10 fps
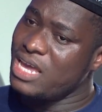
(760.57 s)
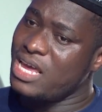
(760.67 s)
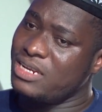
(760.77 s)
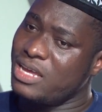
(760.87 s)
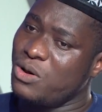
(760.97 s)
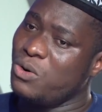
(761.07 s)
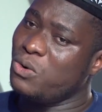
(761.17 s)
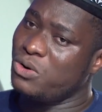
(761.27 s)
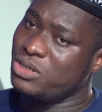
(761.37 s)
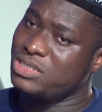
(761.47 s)
and a
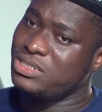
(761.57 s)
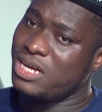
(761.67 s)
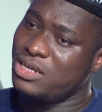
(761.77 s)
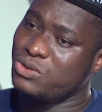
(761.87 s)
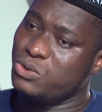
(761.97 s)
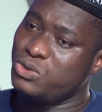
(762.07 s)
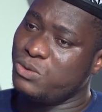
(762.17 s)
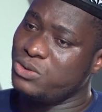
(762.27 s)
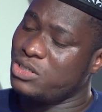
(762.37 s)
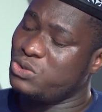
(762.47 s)
whole lot that has
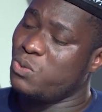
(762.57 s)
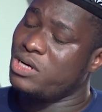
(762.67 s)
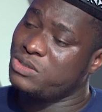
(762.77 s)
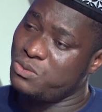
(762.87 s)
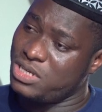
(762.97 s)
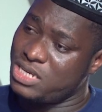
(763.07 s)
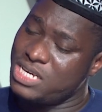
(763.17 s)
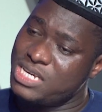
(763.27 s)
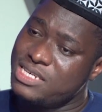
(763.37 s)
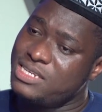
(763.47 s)
contributed to what we
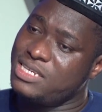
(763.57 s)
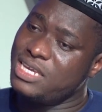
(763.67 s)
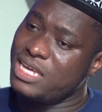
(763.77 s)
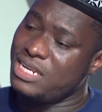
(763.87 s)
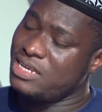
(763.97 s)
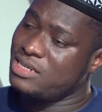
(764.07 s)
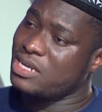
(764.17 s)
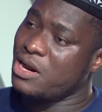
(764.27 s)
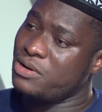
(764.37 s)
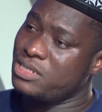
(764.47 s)
see in this
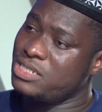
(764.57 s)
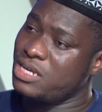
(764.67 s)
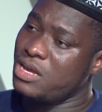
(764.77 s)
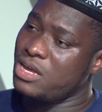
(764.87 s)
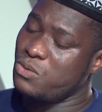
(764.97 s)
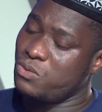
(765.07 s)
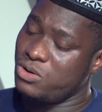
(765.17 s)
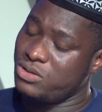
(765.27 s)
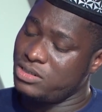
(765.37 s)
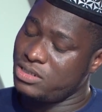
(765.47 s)
current
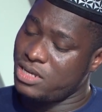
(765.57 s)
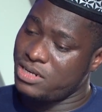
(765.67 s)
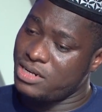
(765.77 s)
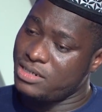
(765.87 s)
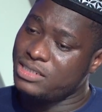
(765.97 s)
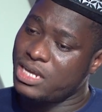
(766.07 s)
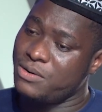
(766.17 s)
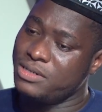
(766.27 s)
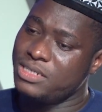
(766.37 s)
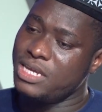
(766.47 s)
world and in this
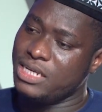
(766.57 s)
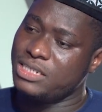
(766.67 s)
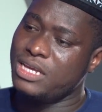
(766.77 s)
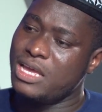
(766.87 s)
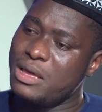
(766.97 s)
current age.